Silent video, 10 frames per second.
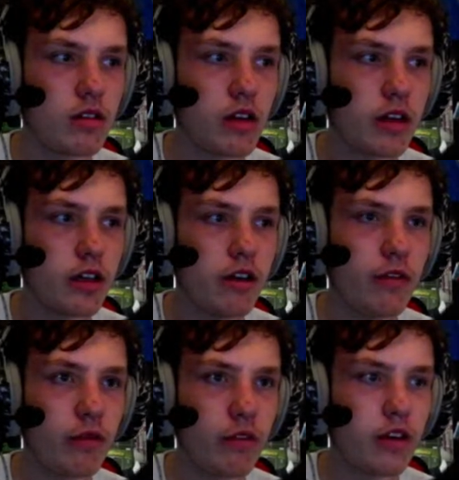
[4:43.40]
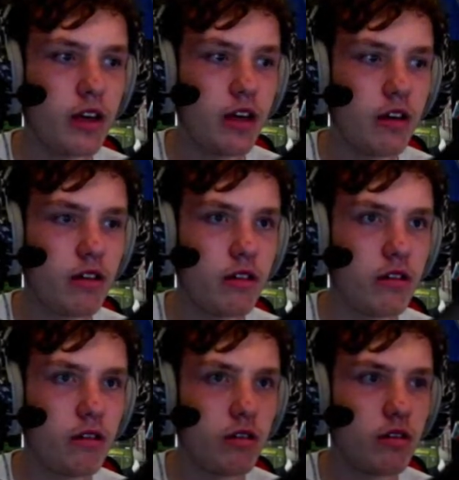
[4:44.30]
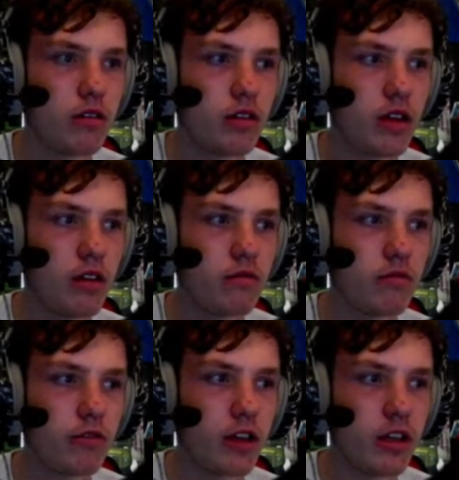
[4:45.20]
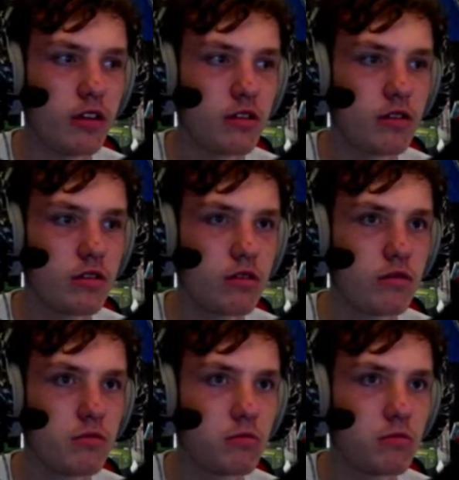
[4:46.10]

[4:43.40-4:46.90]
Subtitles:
There you go. I think we've done it. Release.